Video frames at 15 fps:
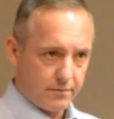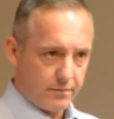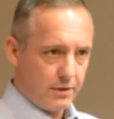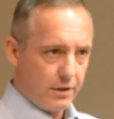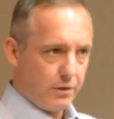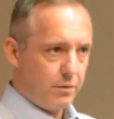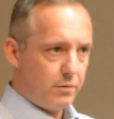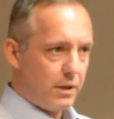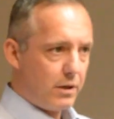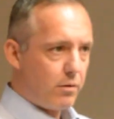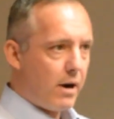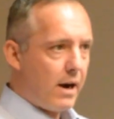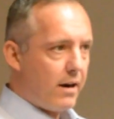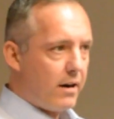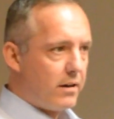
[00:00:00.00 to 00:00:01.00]
really
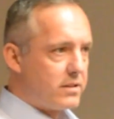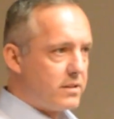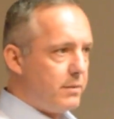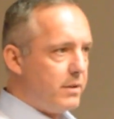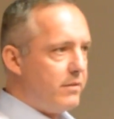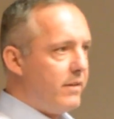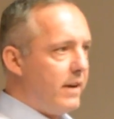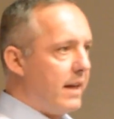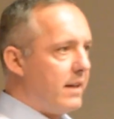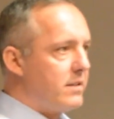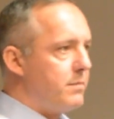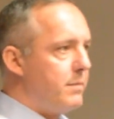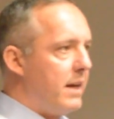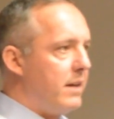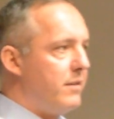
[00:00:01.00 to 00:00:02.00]
require some
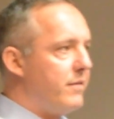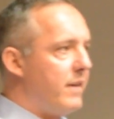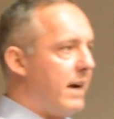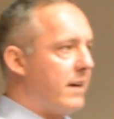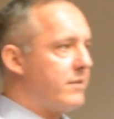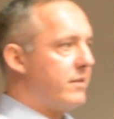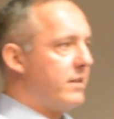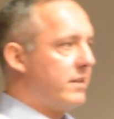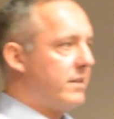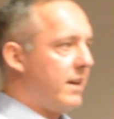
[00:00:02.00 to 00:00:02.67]
advanced manufacturing